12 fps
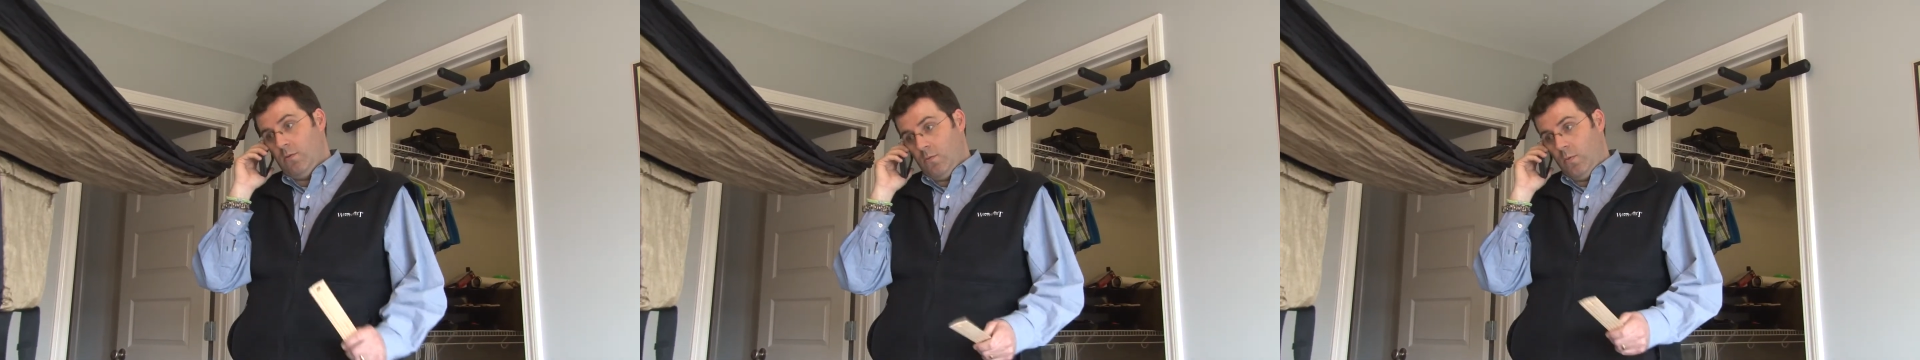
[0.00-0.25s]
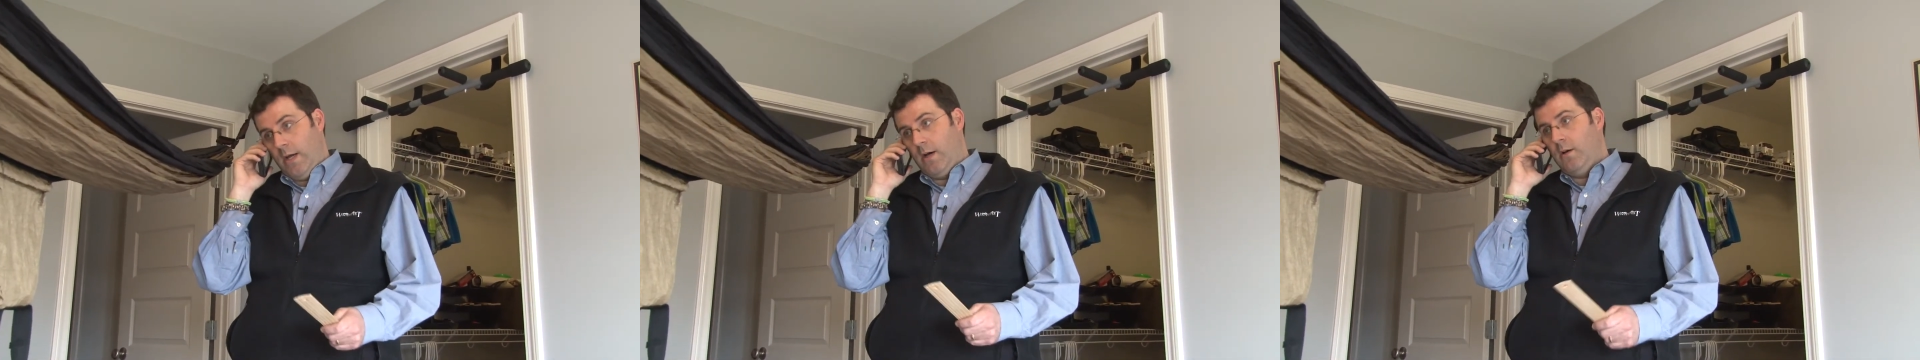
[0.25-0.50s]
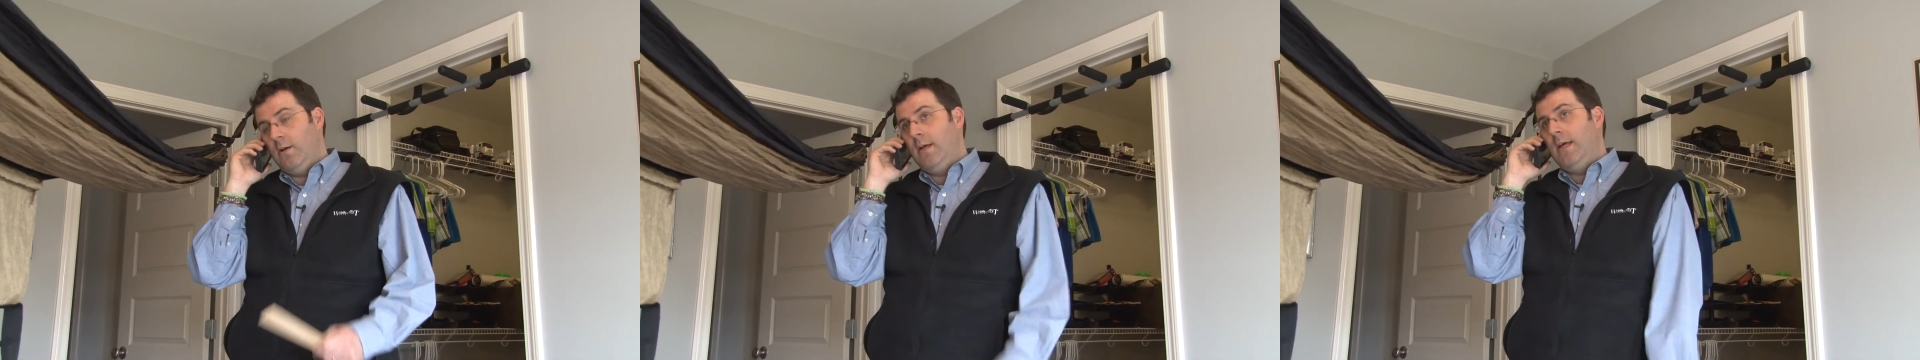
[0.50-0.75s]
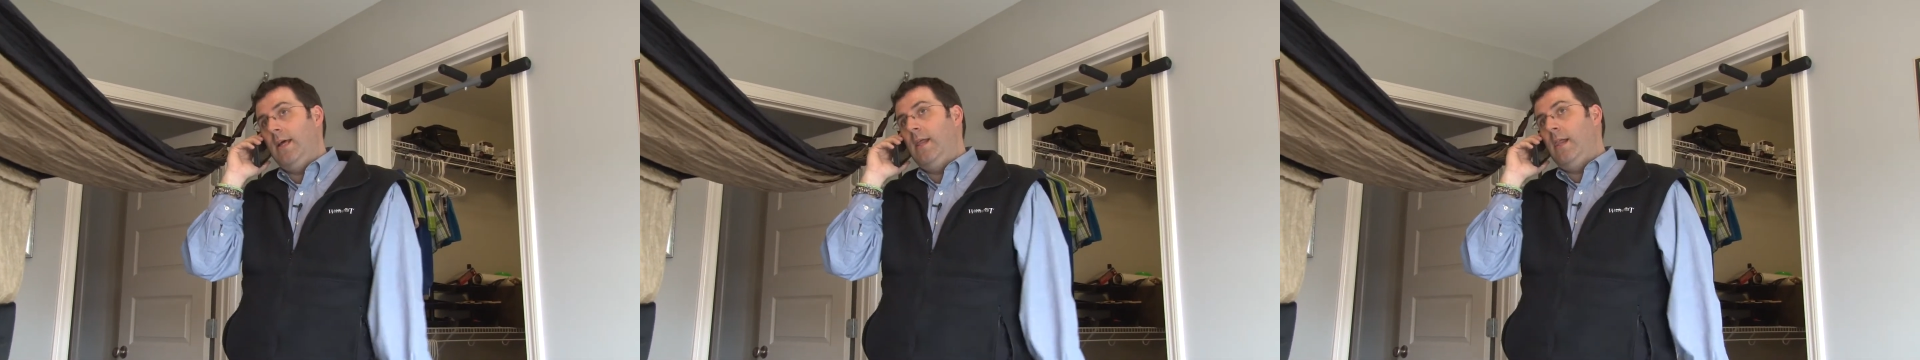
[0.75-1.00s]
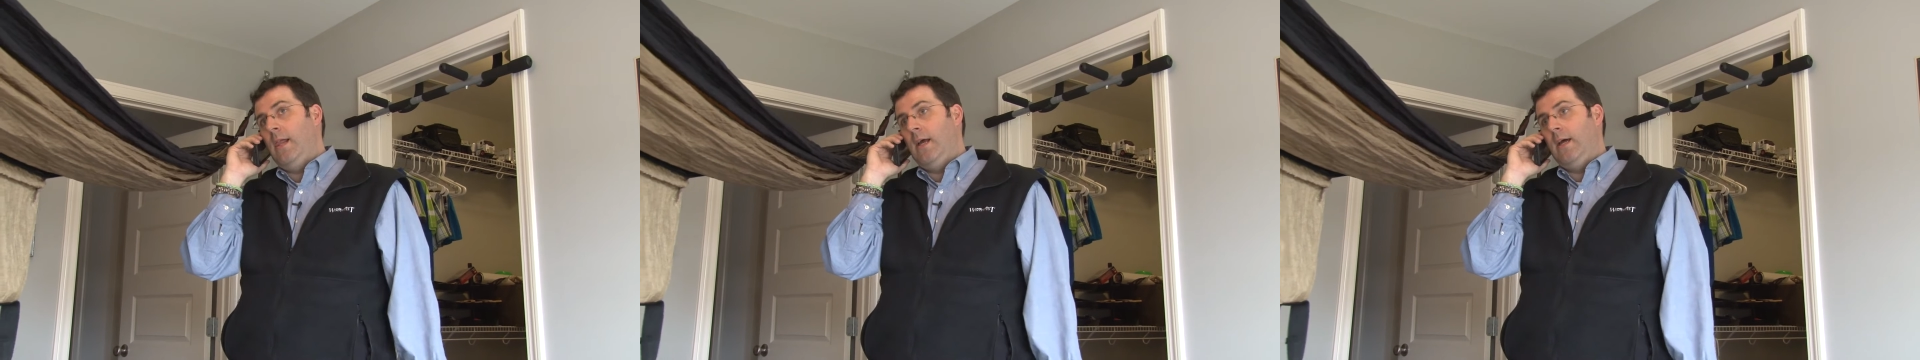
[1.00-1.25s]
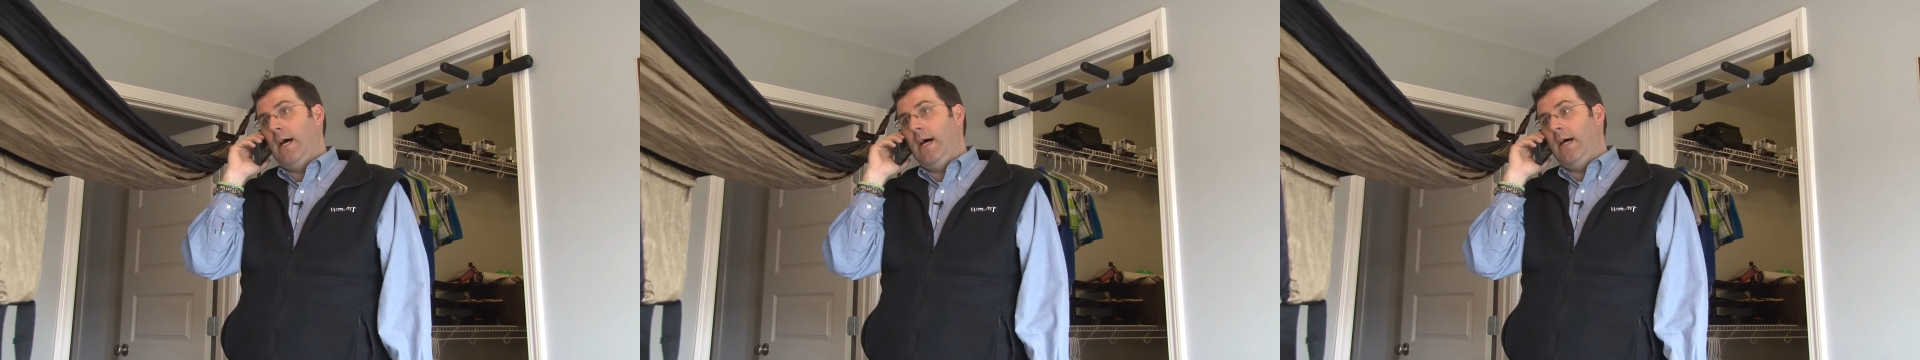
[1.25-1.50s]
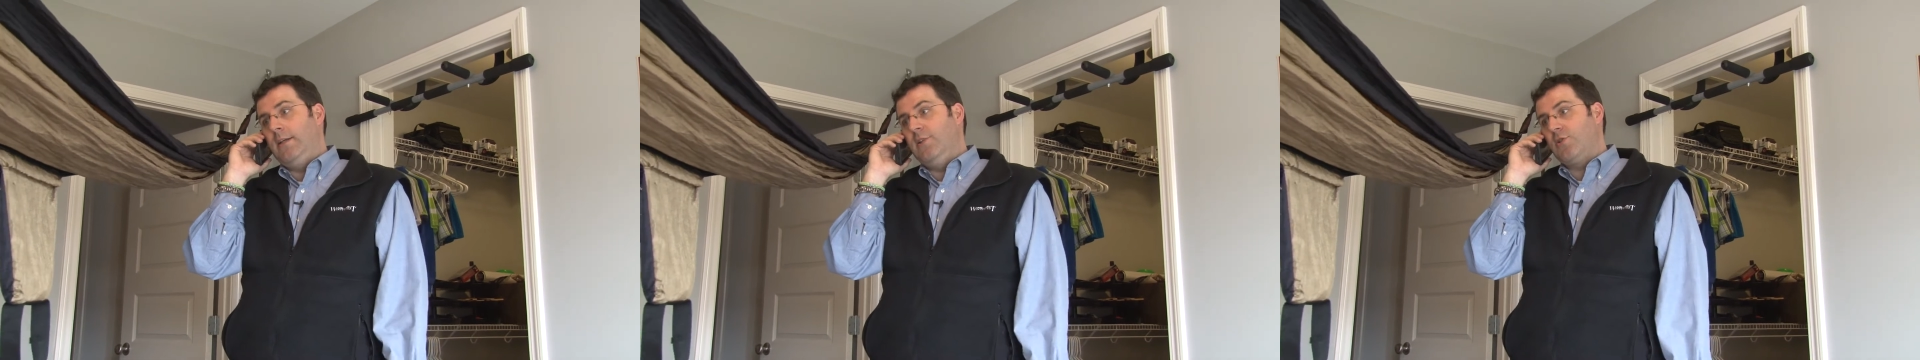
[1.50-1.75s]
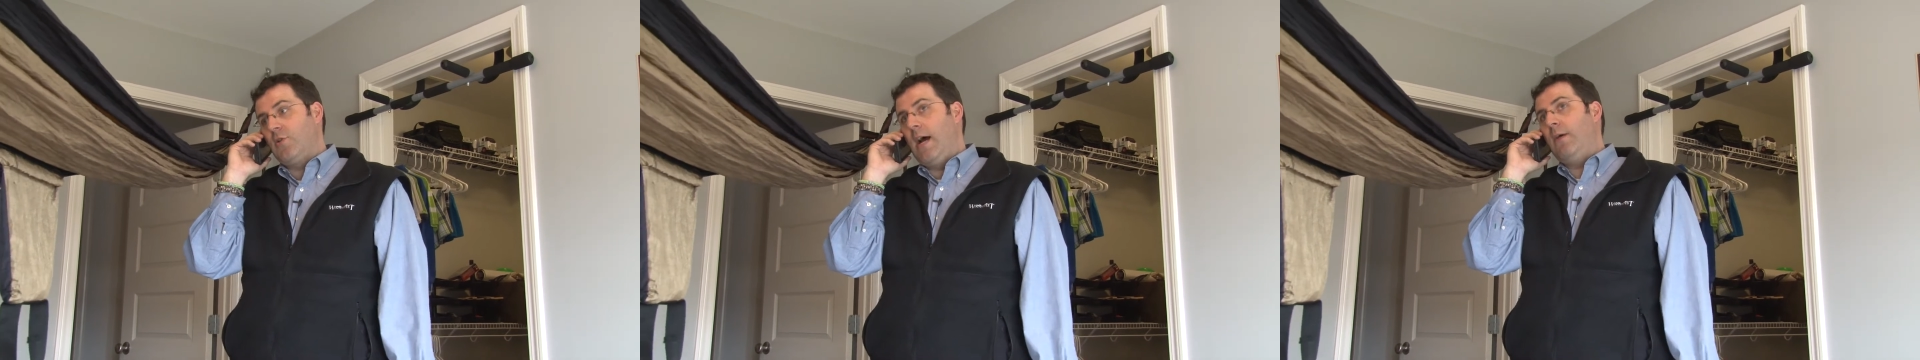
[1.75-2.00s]
Well, uh,
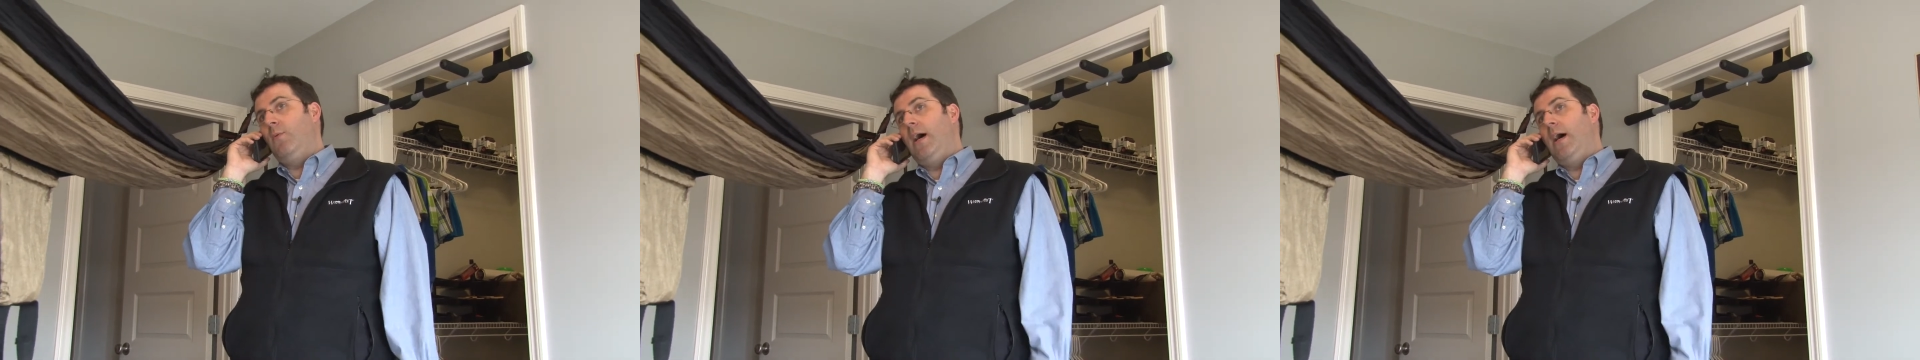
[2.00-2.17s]
describe.